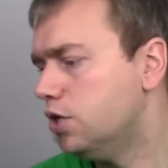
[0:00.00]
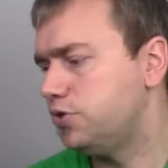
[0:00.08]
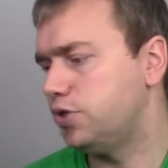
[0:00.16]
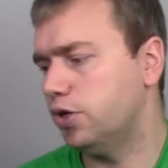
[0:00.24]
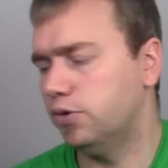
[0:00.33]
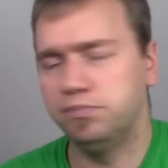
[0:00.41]

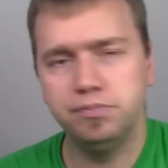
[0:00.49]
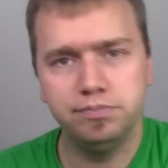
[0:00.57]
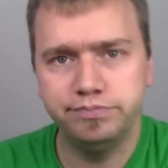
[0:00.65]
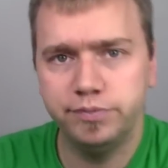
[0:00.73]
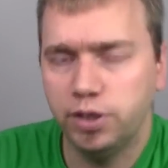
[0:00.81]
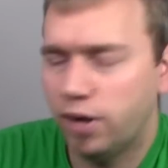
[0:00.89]
So,
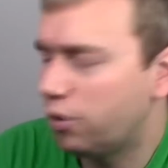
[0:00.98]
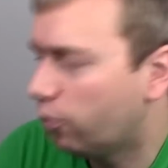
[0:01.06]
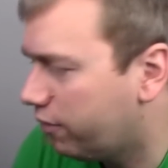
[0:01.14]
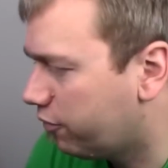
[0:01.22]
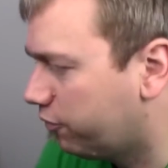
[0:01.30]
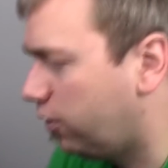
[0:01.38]
you know, I don't
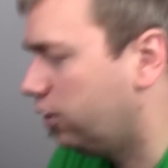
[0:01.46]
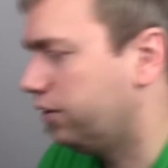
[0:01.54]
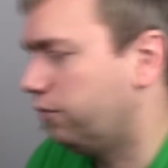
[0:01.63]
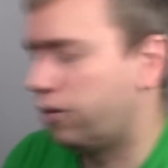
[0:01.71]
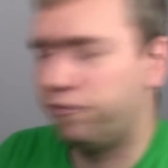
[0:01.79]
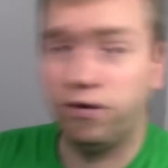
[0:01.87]
want to
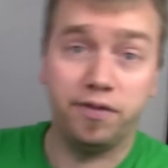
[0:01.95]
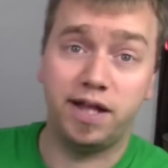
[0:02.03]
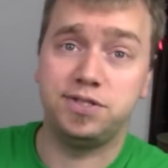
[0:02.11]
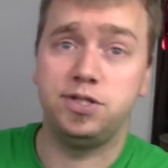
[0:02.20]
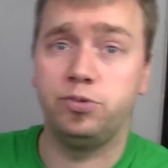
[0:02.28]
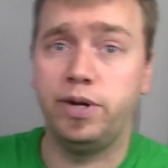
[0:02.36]
fall in
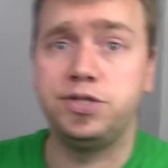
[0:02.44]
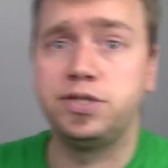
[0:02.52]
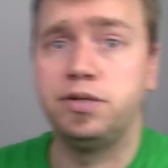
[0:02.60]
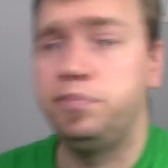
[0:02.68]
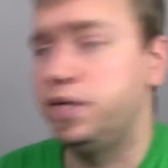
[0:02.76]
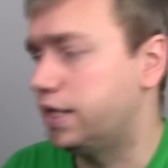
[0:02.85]
that
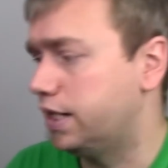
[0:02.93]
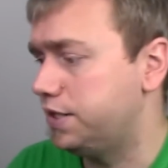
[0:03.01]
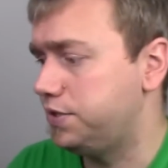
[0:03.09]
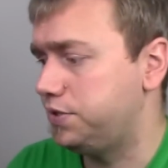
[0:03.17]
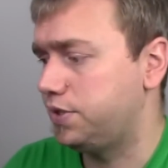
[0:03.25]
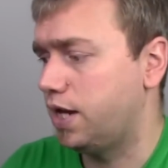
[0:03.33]
situation
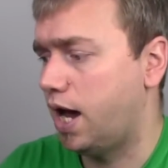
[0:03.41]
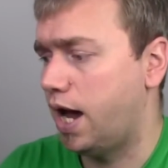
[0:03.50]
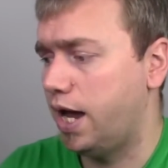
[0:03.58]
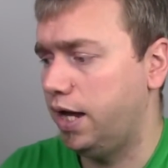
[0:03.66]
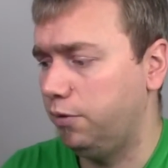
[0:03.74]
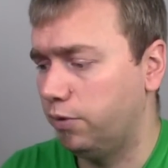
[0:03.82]
because
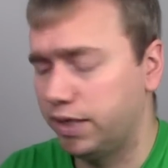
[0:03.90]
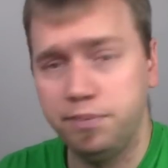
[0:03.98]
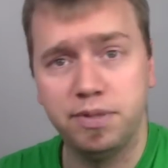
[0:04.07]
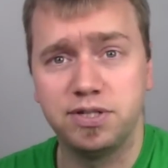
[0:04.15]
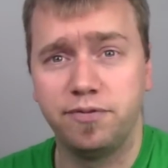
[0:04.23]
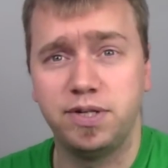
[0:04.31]
I want to
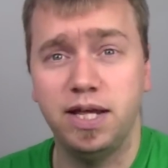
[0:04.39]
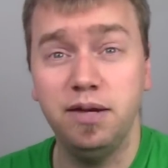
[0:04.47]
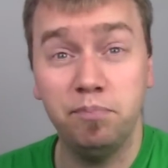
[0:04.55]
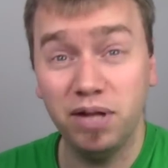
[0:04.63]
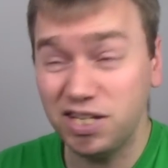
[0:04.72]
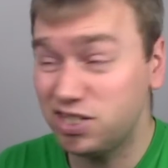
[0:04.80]
keep myself up to
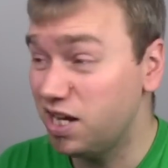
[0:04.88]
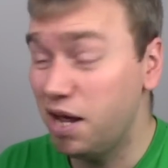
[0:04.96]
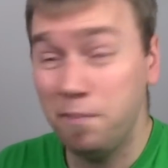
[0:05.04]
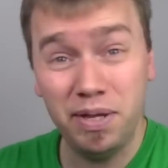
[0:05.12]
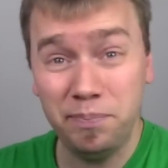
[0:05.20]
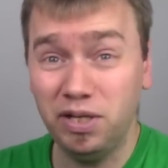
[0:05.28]
date. Plus,
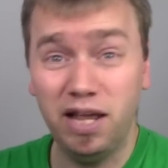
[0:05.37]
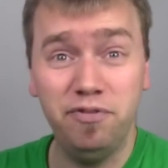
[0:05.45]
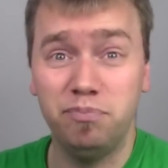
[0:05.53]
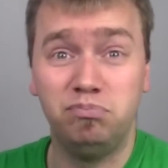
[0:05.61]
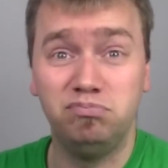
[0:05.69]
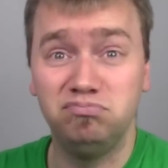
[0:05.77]
people love
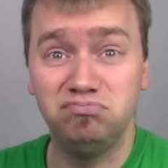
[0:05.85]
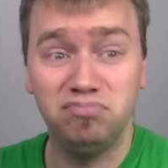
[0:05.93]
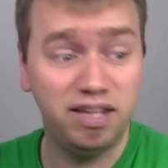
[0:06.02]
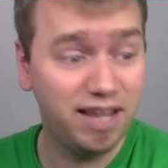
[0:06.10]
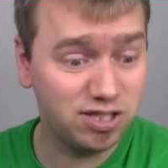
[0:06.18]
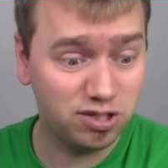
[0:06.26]
them.
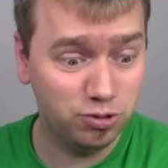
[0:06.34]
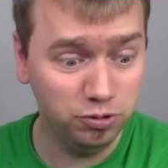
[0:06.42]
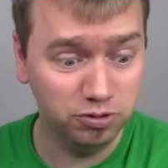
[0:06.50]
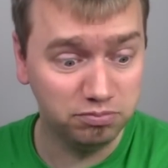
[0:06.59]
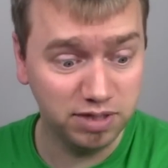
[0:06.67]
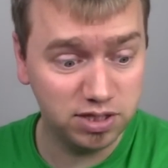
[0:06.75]
And that's
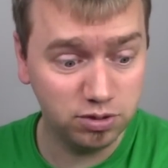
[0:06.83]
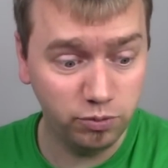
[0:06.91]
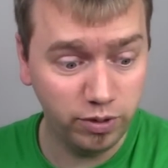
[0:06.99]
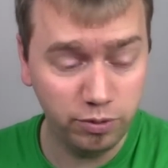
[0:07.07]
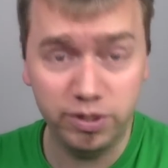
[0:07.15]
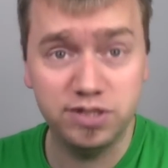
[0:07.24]
cool. It's a
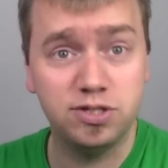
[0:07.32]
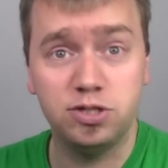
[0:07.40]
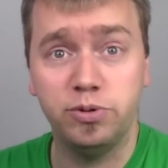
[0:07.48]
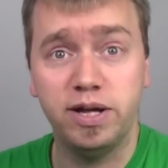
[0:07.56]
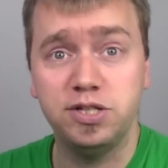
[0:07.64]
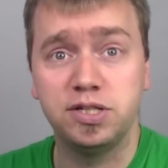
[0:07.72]
win-win
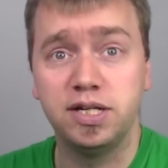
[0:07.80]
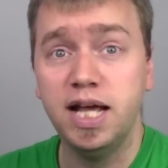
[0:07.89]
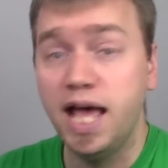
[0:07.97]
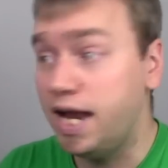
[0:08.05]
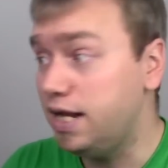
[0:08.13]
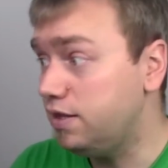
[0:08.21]
situation.
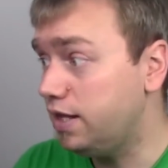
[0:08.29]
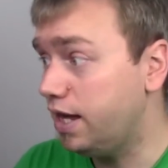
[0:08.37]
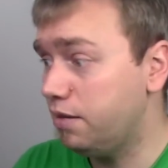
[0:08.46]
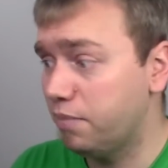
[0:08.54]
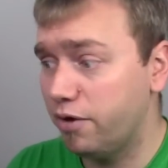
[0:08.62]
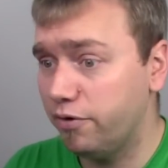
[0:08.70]
And in the
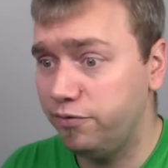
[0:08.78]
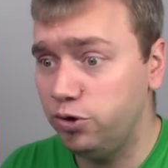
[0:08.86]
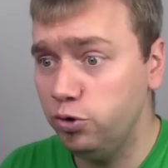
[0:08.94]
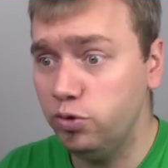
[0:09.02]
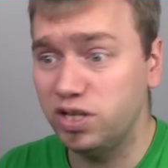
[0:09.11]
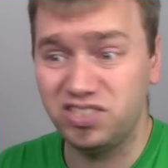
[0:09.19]
end, my
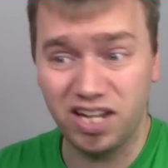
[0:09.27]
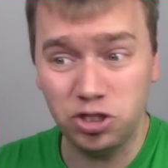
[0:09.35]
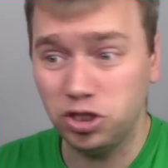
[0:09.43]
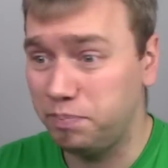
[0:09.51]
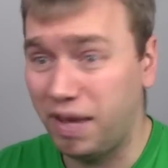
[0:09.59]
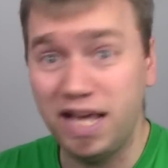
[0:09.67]
review
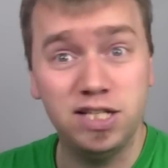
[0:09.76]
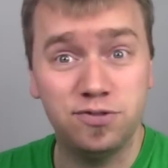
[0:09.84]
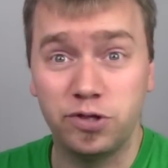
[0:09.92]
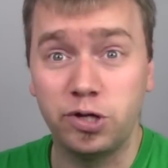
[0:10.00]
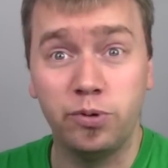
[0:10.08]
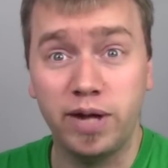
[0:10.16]
essentially pays
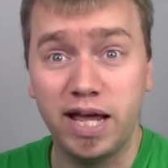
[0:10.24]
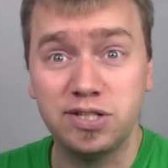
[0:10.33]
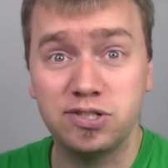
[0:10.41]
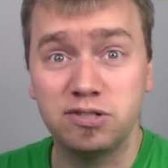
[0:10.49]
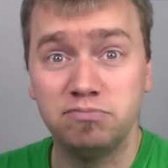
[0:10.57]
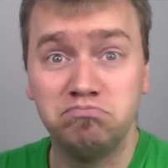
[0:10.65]
for the
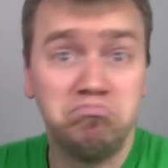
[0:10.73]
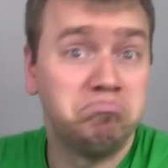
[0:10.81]
Codex.